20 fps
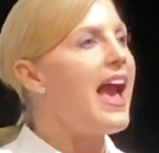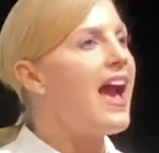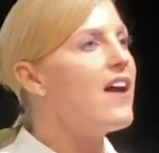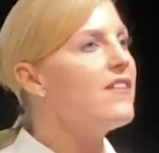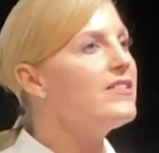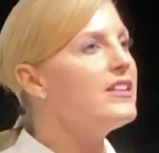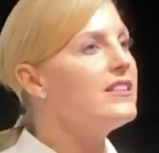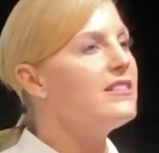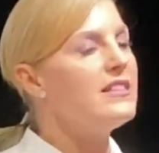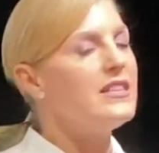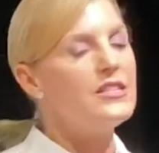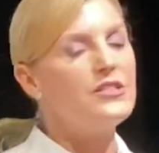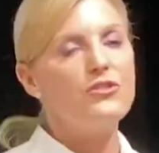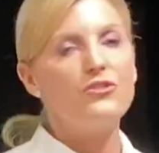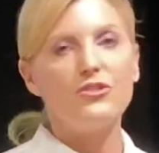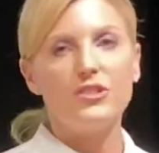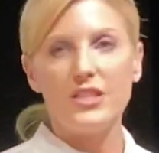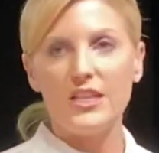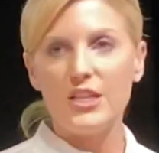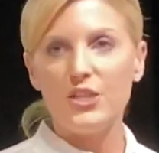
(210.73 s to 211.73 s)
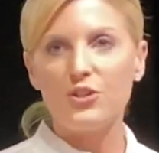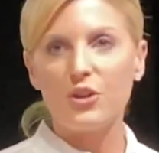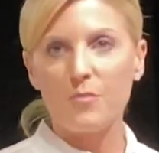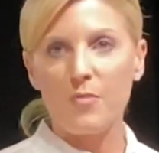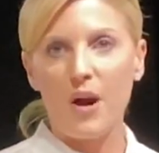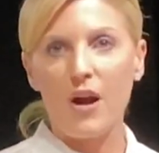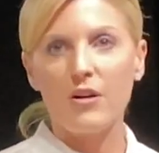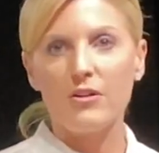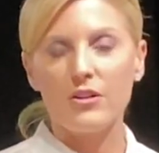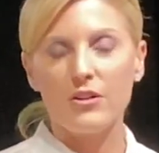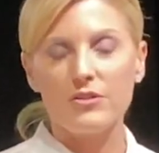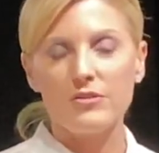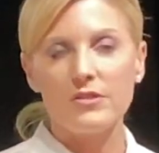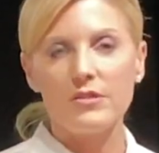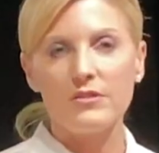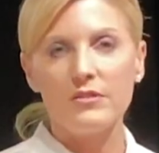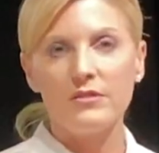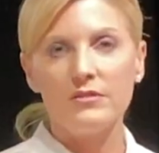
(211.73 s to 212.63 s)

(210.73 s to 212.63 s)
having these strategic partners